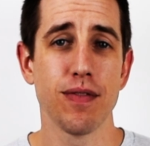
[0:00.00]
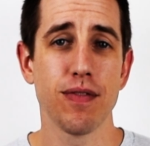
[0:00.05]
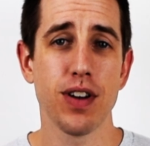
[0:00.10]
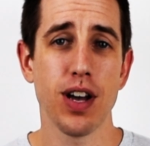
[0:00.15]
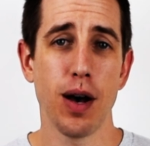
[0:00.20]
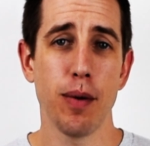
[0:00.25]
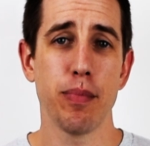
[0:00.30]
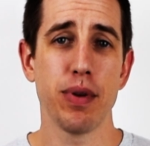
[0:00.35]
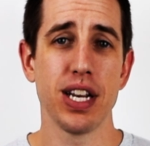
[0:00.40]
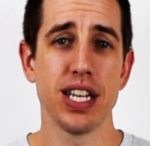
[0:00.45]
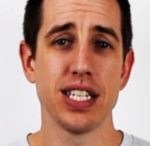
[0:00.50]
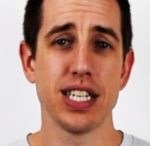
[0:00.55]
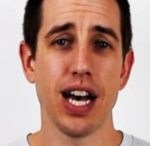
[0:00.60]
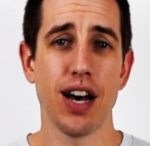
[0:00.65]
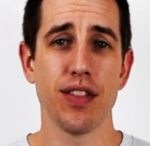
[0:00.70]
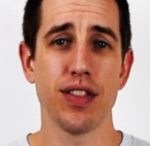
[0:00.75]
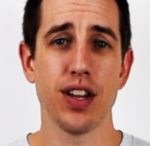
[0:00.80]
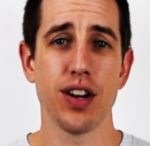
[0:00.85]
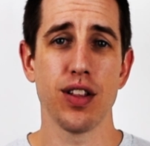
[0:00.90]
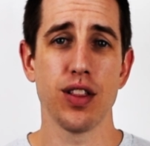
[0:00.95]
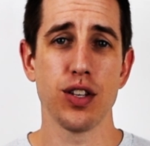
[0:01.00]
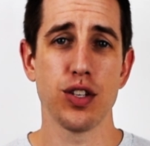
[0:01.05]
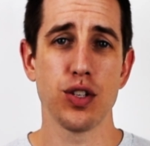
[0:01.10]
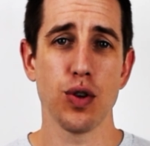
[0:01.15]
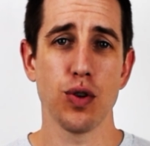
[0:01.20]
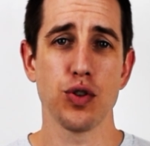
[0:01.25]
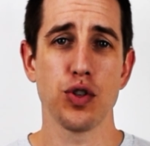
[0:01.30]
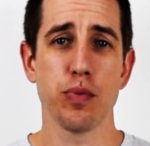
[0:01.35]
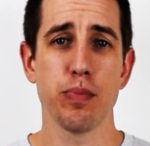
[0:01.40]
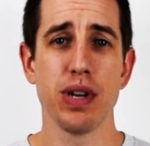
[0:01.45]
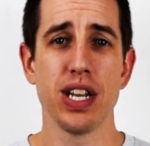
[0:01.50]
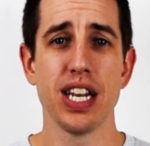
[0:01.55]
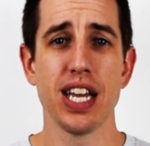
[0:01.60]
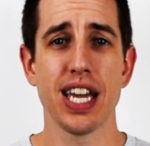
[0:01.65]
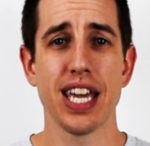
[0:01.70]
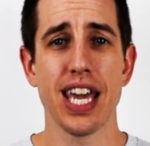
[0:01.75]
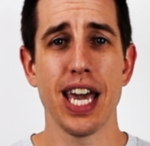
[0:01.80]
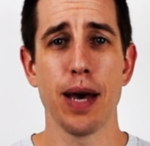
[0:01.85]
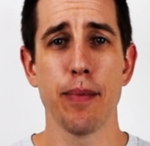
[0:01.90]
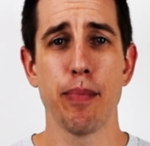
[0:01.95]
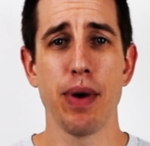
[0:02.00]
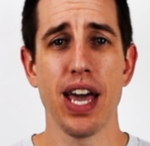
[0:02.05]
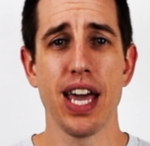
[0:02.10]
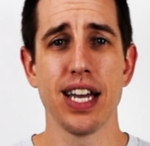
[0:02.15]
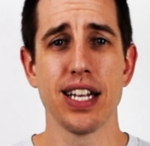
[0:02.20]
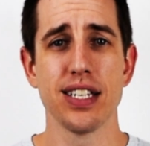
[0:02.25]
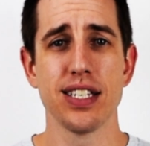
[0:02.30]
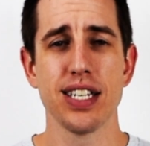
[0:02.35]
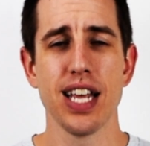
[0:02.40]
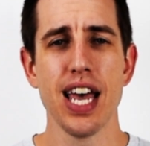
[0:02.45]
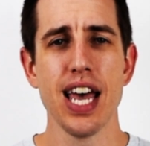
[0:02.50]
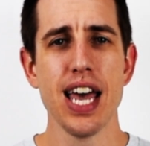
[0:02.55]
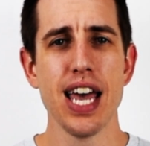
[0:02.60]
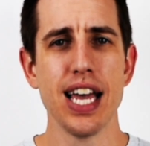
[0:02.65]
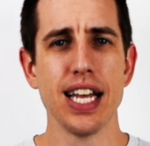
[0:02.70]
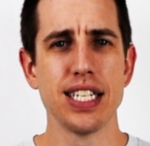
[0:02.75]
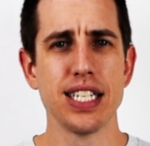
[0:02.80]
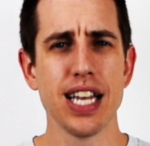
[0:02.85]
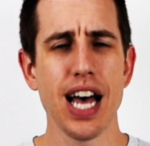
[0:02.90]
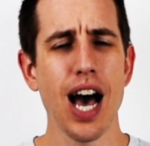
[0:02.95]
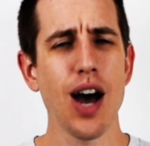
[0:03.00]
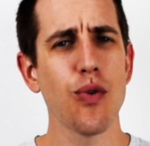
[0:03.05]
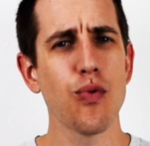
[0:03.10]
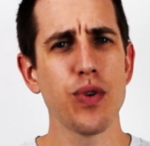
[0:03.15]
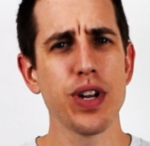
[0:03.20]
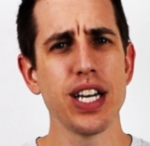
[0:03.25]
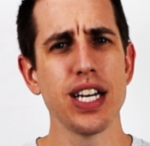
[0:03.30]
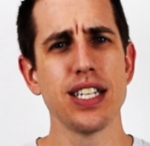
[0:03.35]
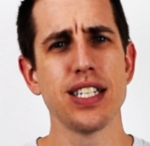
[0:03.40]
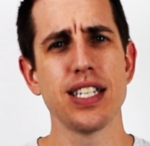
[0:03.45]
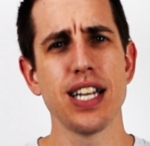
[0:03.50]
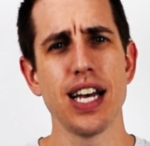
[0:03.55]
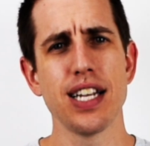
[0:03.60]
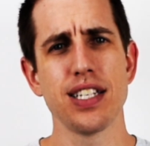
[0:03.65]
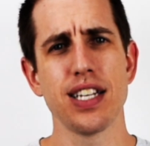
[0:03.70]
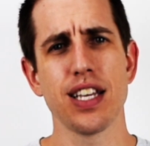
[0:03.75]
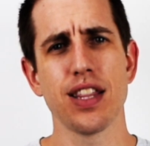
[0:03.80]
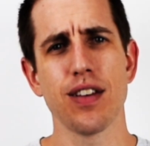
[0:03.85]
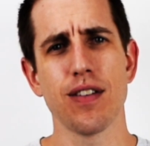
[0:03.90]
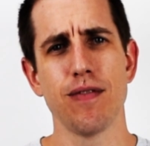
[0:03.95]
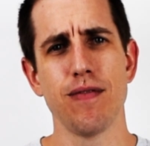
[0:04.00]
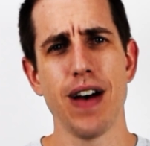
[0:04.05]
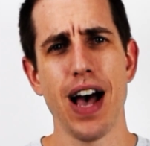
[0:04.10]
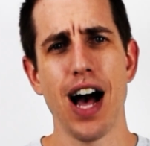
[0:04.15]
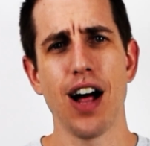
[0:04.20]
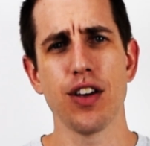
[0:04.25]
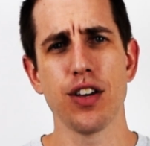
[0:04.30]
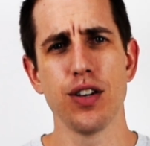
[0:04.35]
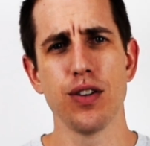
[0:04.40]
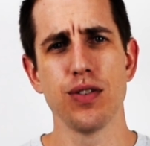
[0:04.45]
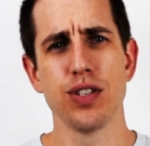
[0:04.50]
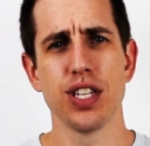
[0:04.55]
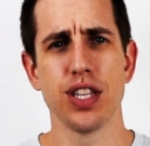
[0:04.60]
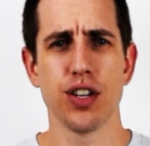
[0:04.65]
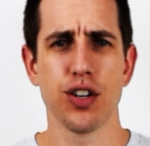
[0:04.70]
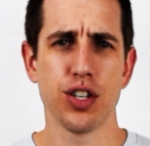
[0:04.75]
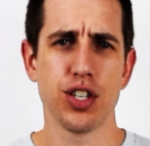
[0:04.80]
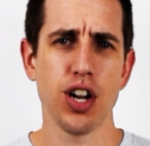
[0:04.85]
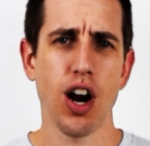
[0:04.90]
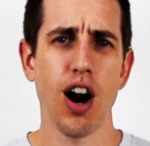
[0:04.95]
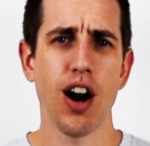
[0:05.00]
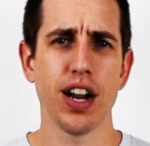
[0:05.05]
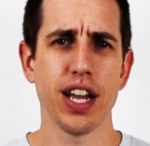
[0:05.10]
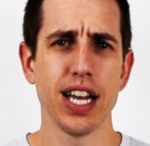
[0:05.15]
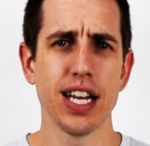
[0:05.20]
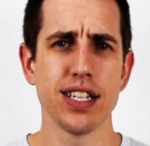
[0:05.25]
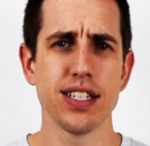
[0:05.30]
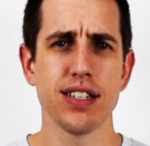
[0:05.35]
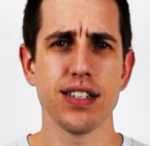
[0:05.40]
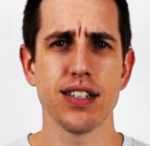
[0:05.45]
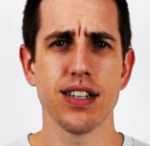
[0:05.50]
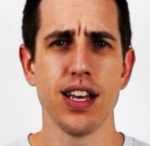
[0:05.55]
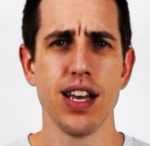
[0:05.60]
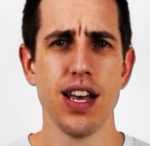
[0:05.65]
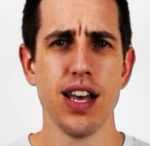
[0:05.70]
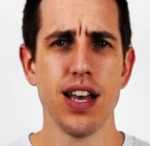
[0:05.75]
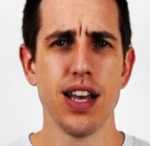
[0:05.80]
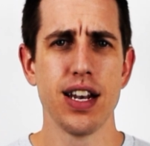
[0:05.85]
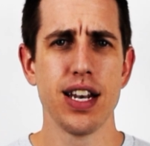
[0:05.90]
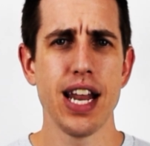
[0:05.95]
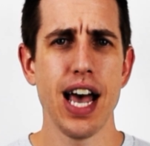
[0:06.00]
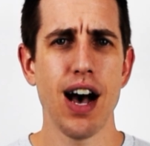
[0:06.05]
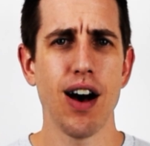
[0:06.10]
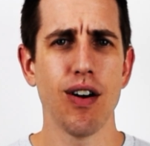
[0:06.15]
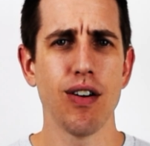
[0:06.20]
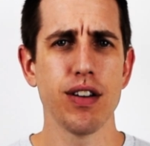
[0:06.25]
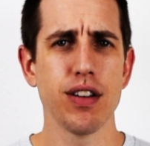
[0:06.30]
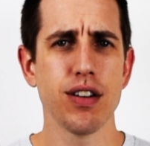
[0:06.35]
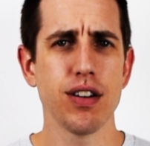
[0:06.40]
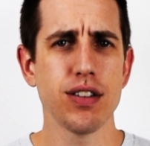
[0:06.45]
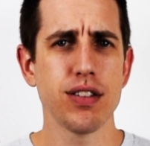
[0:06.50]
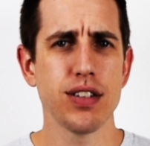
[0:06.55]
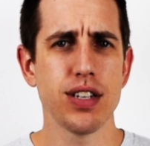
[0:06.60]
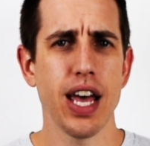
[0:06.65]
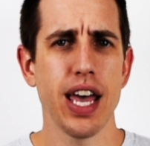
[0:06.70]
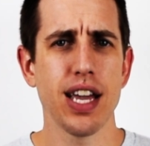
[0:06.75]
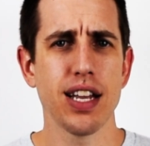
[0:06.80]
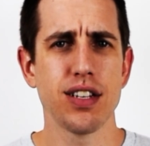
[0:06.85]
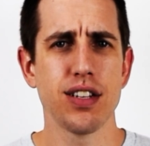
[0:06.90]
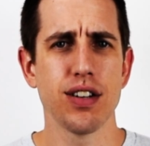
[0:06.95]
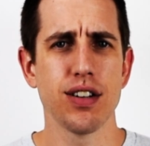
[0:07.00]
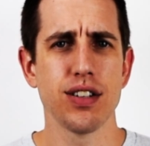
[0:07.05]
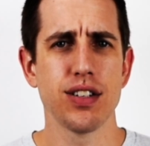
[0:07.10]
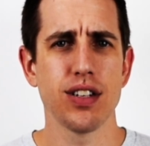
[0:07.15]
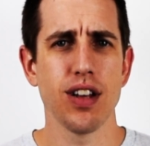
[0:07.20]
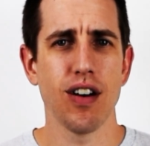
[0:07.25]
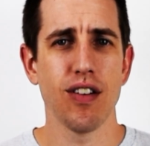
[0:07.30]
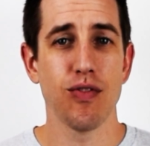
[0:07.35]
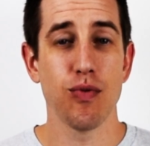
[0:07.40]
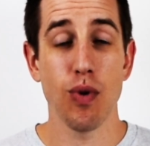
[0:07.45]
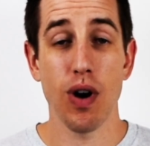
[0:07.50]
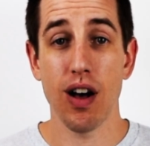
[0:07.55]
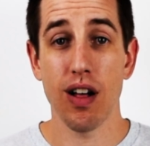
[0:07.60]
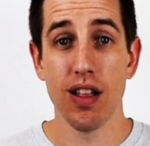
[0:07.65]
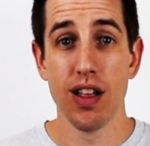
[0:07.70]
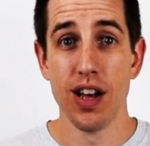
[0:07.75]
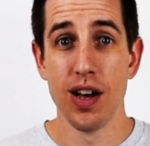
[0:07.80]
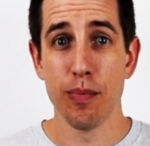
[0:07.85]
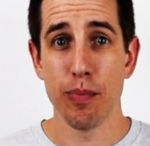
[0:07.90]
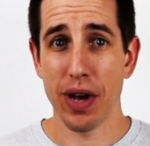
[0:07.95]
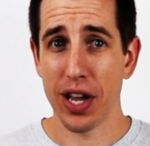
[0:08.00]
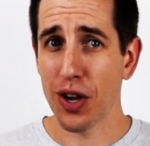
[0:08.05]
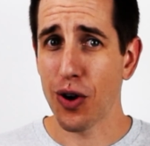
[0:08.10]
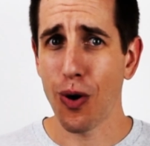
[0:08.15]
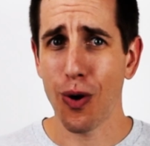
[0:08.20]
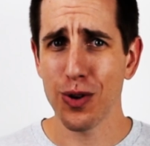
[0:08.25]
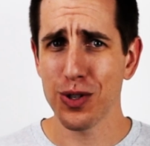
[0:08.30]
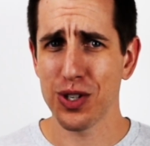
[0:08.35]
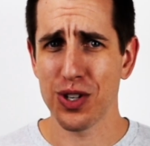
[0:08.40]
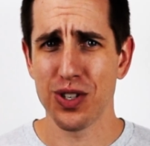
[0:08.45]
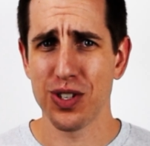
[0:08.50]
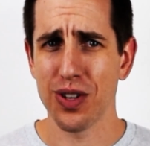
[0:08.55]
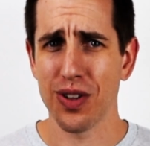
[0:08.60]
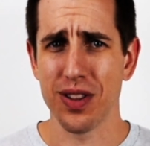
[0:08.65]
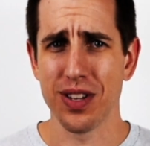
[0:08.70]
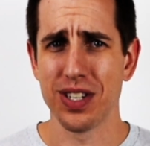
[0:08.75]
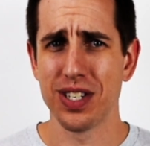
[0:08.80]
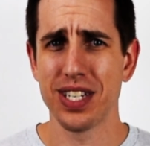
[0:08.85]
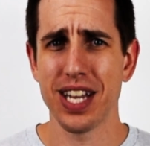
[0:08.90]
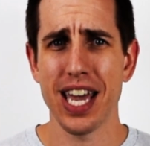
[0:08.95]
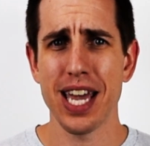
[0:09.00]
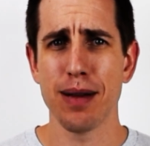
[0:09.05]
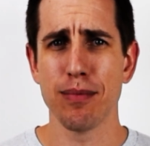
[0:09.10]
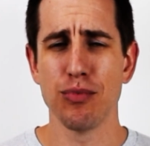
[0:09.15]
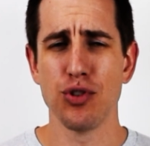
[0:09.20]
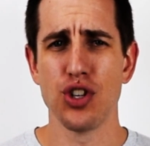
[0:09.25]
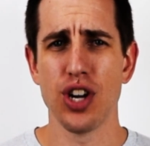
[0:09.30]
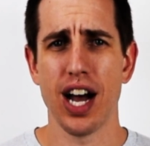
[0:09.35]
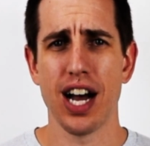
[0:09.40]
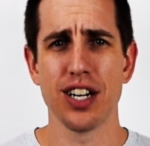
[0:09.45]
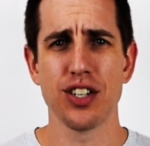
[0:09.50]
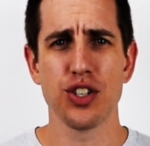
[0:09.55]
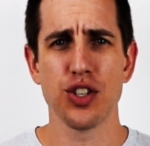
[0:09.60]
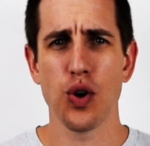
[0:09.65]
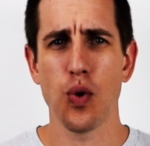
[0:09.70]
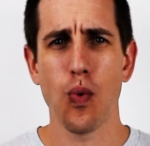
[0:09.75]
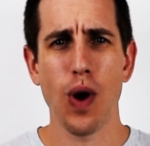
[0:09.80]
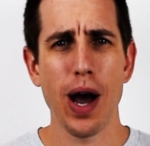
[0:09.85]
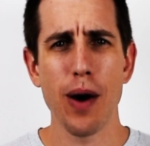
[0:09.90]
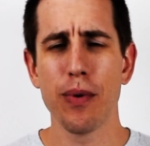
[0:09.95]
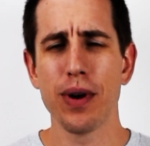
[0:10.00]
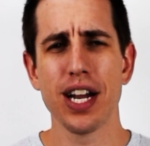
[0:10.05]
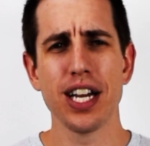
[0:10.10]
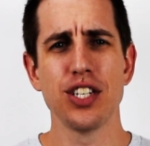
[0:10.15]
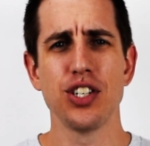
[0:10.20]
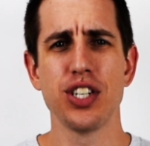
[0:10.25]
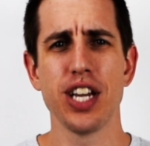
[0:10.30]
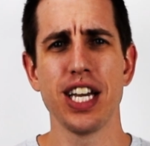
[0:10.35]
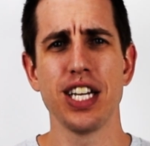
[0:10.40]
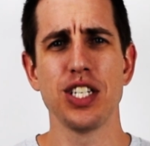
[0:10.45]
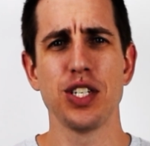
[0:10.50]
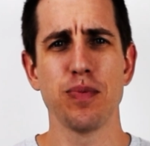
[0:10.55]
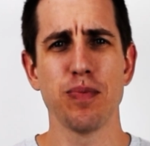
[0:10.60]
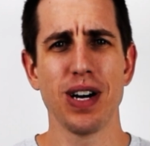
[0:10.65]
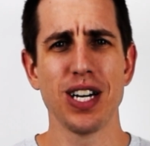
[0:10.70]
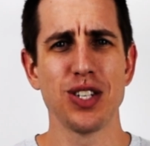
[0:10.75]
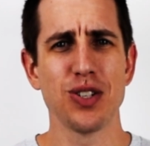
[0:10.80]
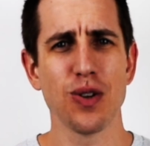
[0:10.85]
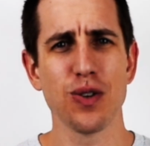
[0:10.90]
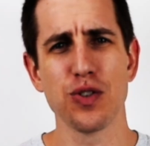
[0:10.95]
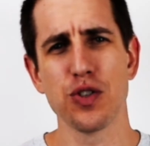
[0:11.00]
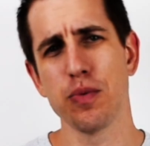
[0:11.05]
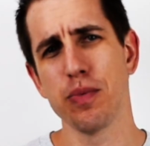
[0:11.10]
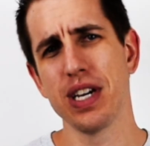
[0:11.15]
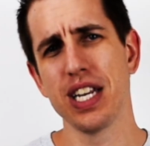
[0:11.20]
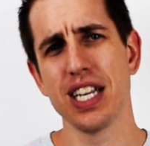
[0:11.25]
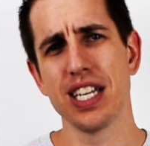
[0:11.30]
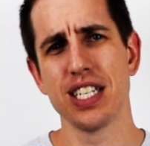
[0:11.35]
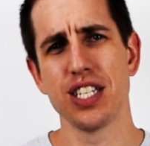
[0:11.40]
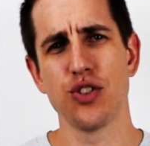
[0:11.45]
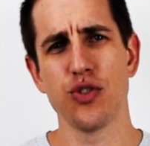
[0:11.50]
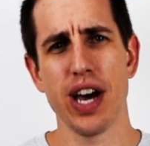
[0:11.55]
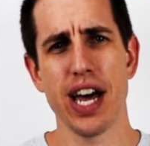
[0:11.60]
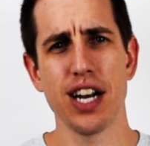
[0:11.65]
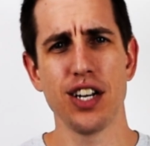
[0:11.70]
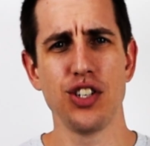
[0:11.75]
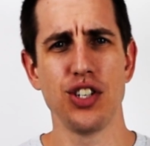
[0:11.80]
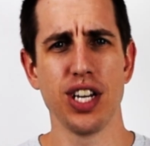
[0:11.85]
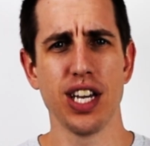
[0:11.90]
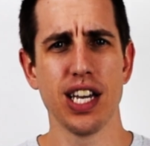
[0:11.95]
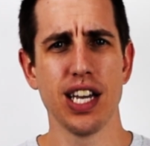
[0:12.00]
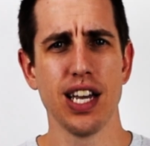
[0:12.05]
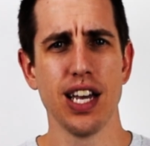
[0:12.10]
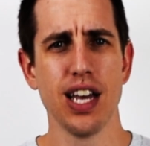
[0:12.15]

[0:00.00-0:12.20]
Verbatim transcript: of companies out there in the social media campaigns is not reassessing their values and their targets. Now, you're saying to yourself, well, my goals are still the same, Josh, so why would I change my social media strategy?